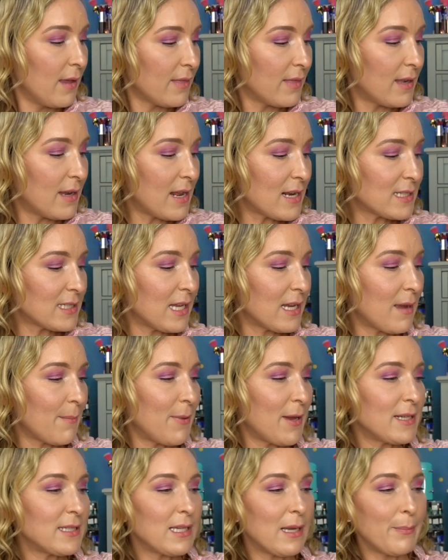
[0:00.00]
The next thing I
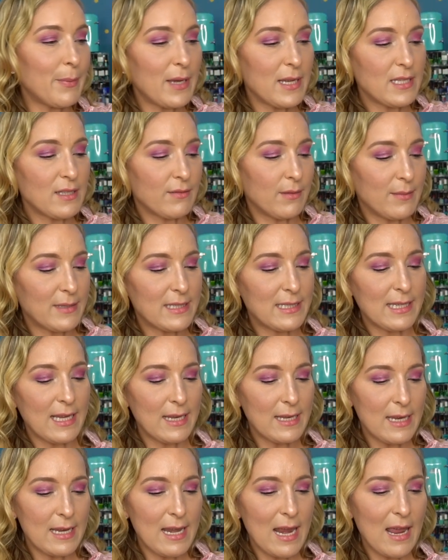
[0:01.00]
picked up is from
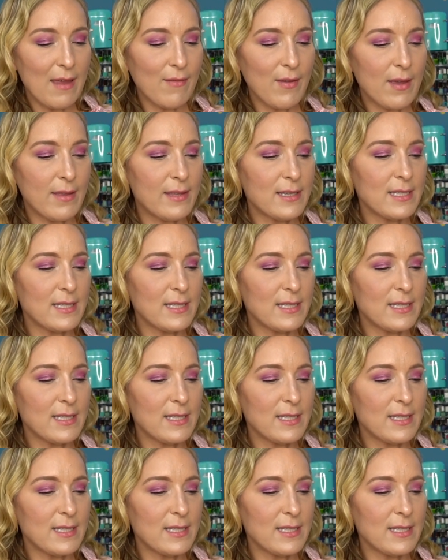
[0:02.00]
Skindinavia.